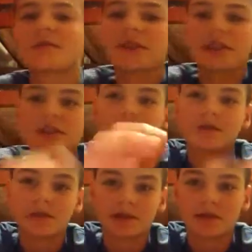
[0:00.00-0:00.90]
video
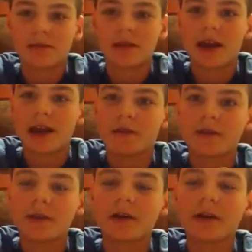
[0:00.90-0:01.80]
is going to be a
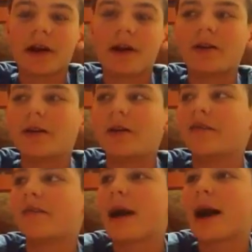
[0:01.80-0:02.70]
rundown
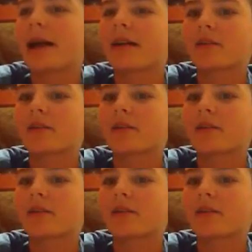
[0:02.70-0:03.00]
of my